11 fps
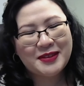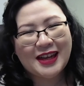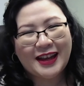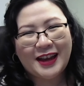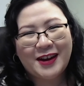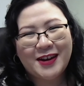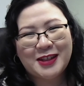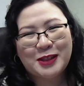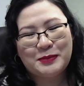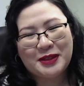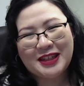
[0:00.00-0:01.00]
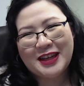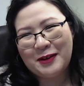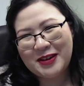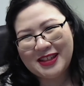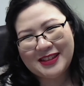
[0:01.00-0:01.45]
take care and smile
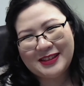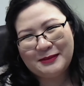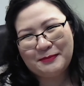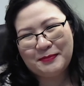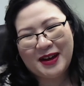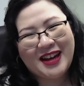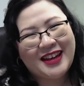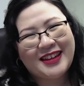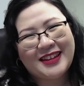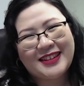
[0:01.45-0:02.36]
always. Bye.